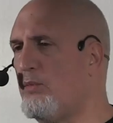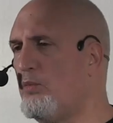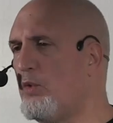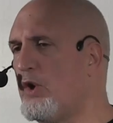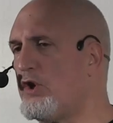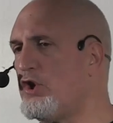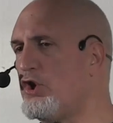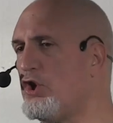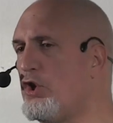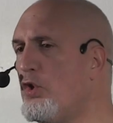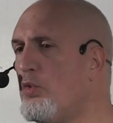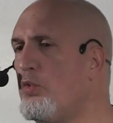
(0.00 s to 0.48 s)
than
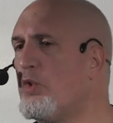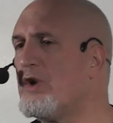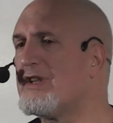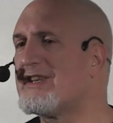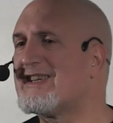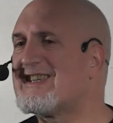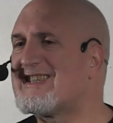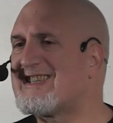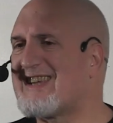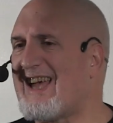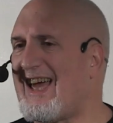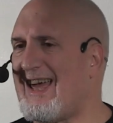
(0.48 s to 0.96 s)
what you would
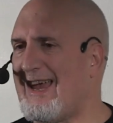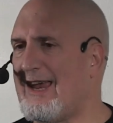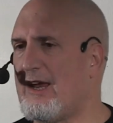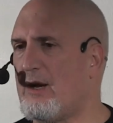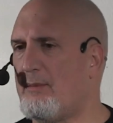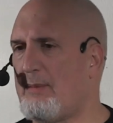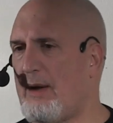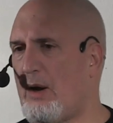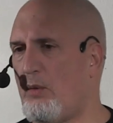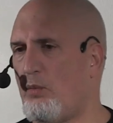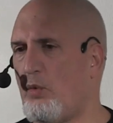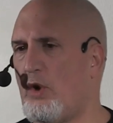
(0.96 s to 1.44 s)
say
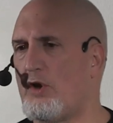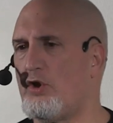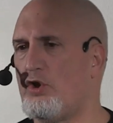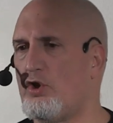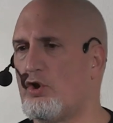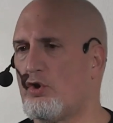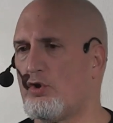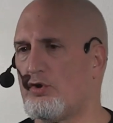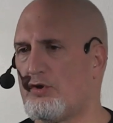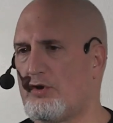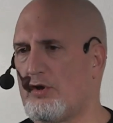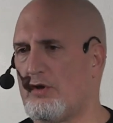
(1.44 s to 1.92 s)
about what
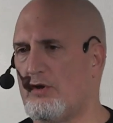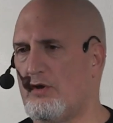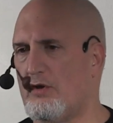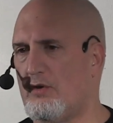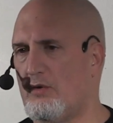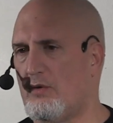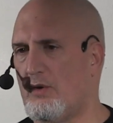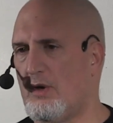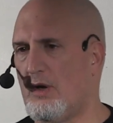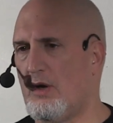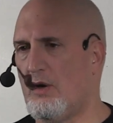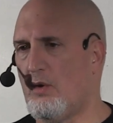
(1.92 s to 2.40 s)
you'll
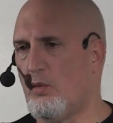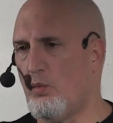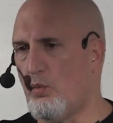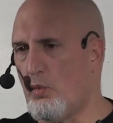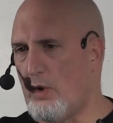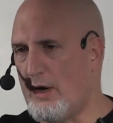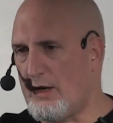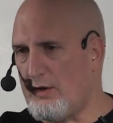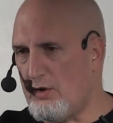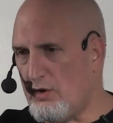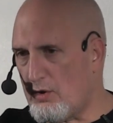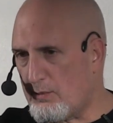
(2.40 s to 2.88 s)
do
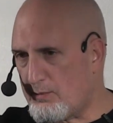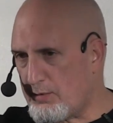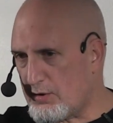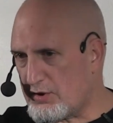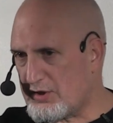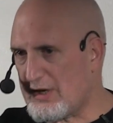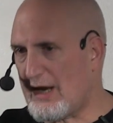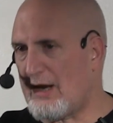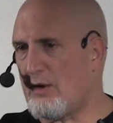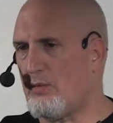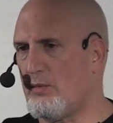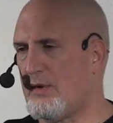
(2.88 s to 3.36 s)
when you're
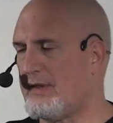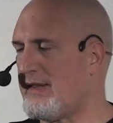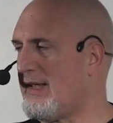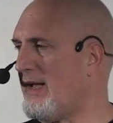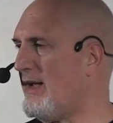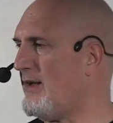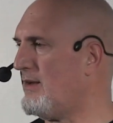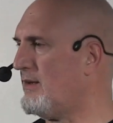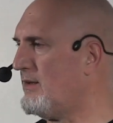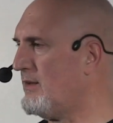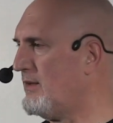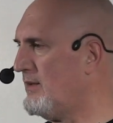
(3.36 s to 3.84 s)
presented with
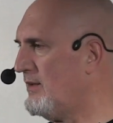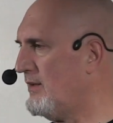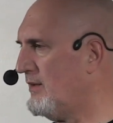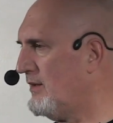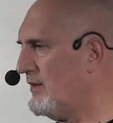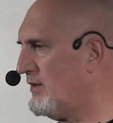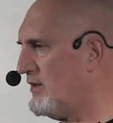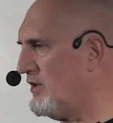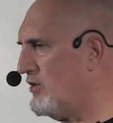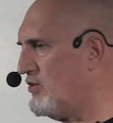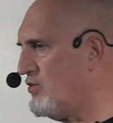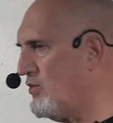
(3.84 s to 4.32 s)
that
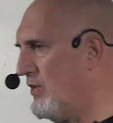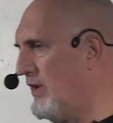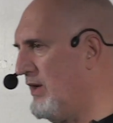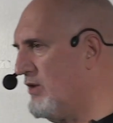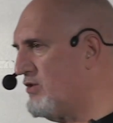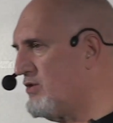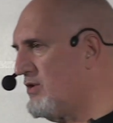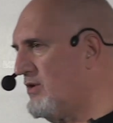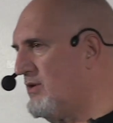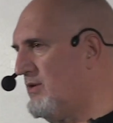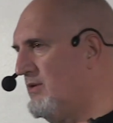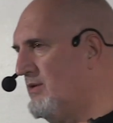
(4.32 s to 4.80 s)

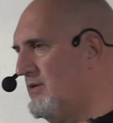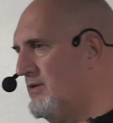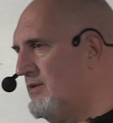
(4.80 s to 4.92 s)
situation.